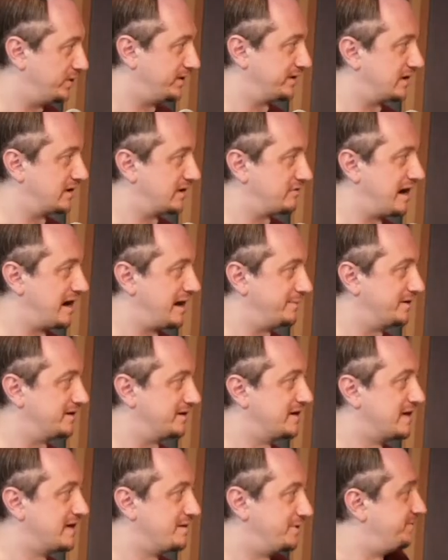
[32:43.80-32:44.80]
grammy
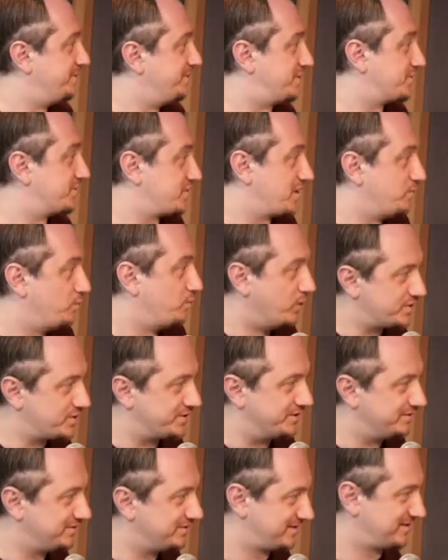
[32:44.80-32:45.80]
yeah. because i wasn't